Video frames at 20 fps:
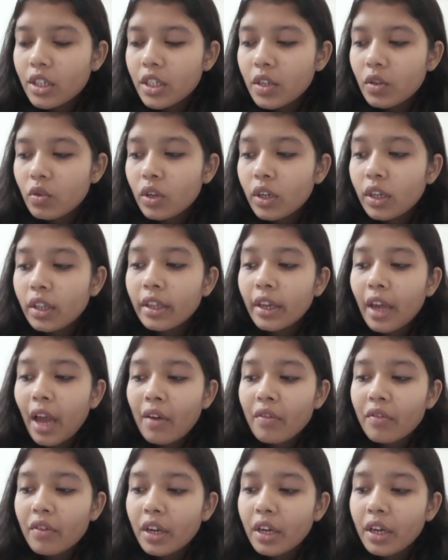during the
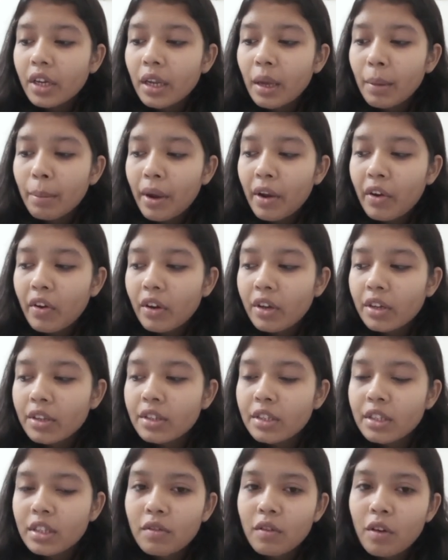african american
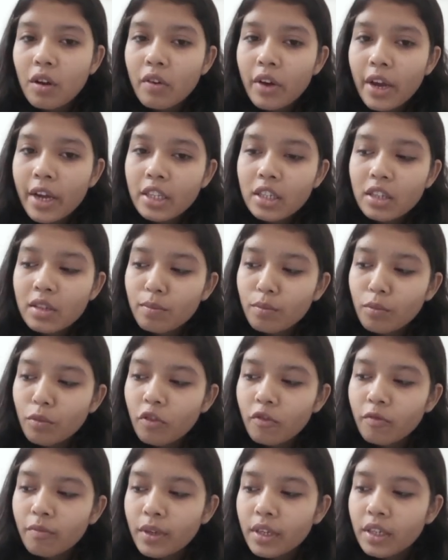civil rights
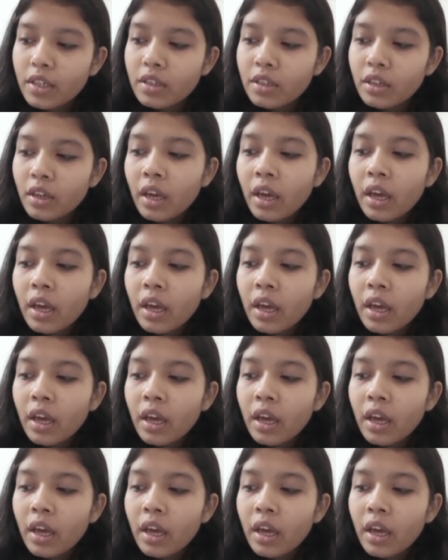movement